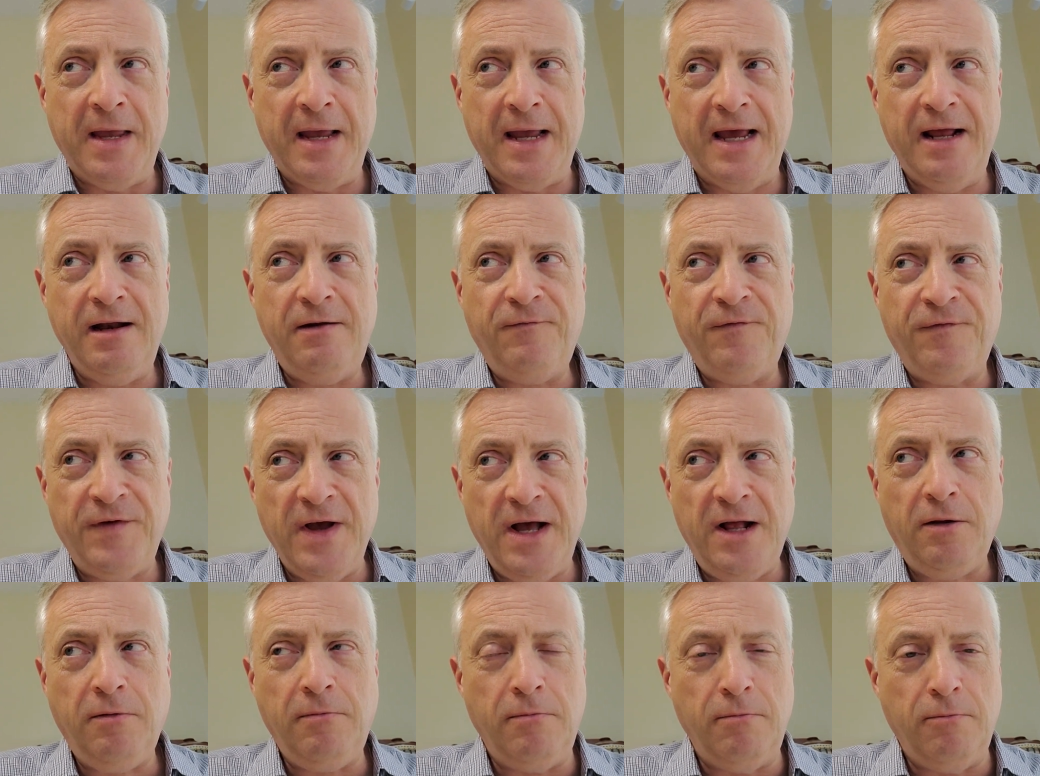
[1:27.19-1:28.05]
it
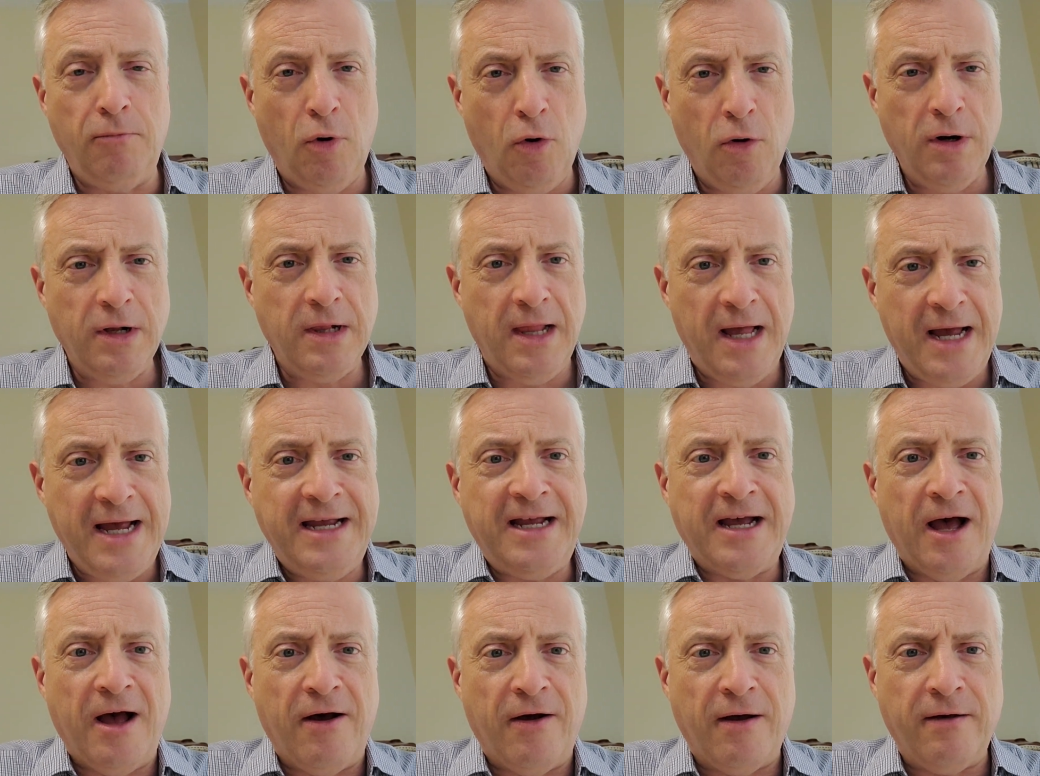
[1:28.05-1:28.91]
felt more
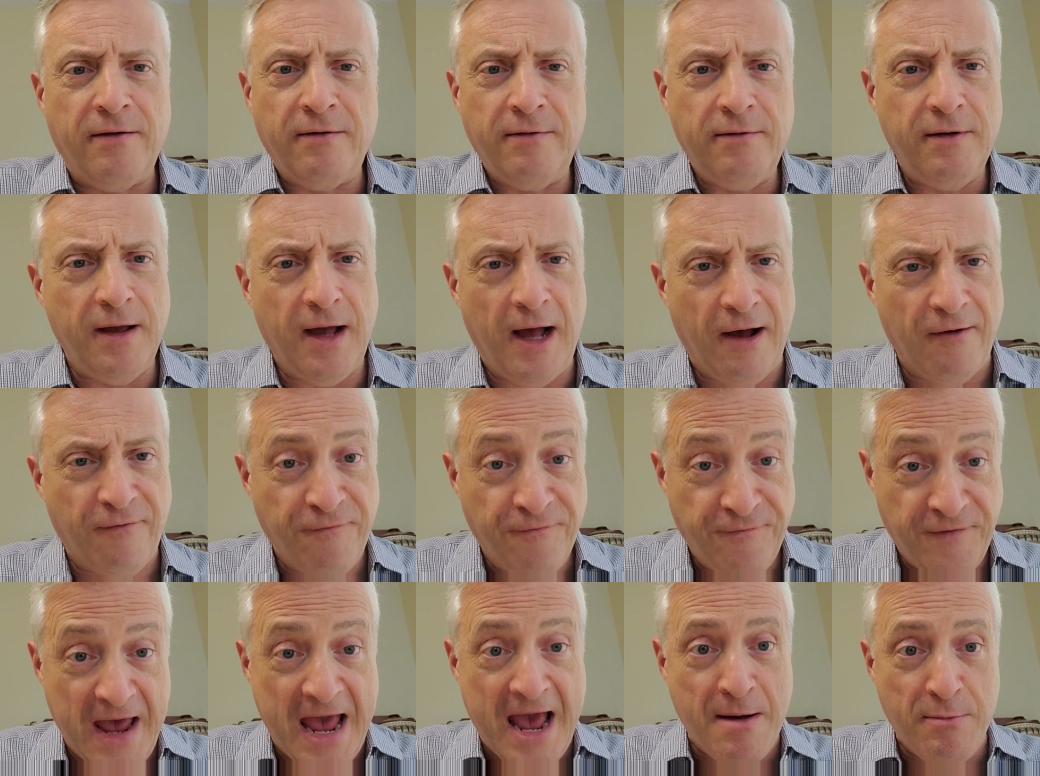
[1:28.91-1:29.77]
like a
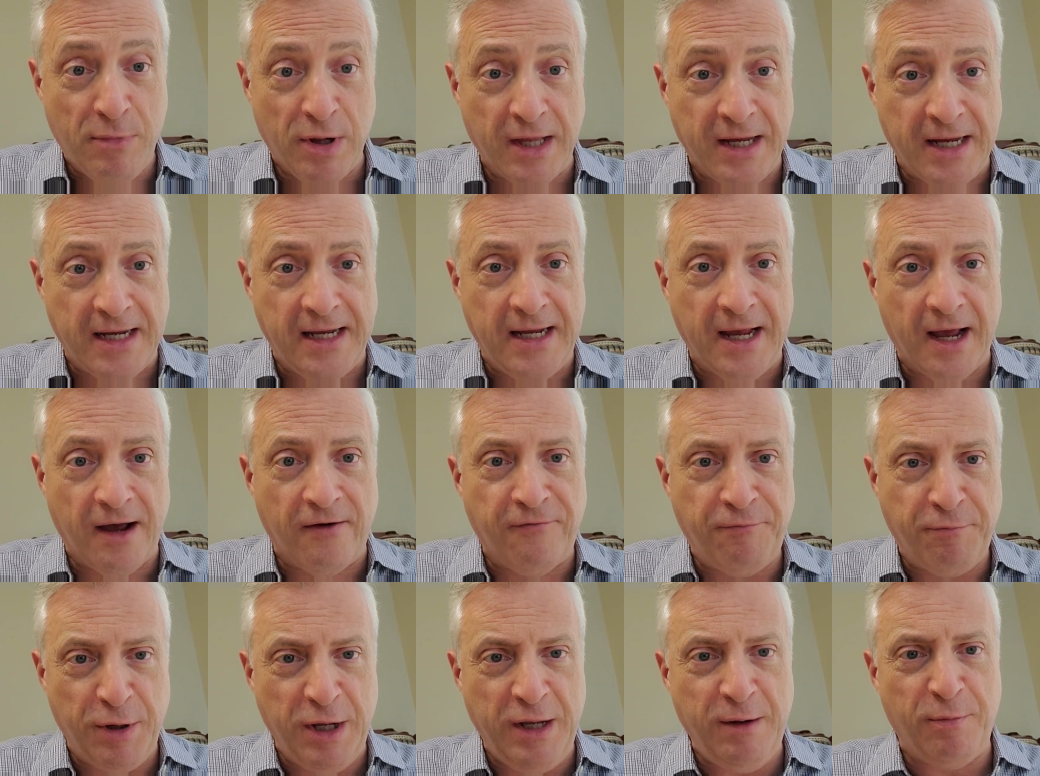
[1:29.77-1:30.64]
family
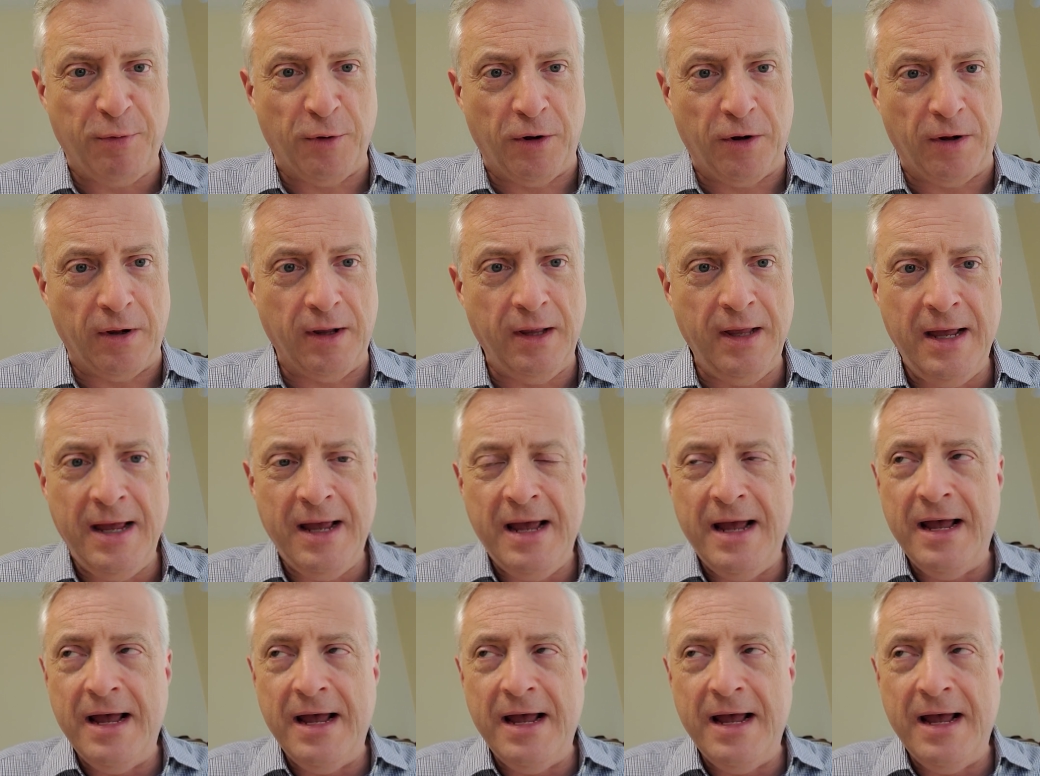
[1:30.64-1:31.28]
of people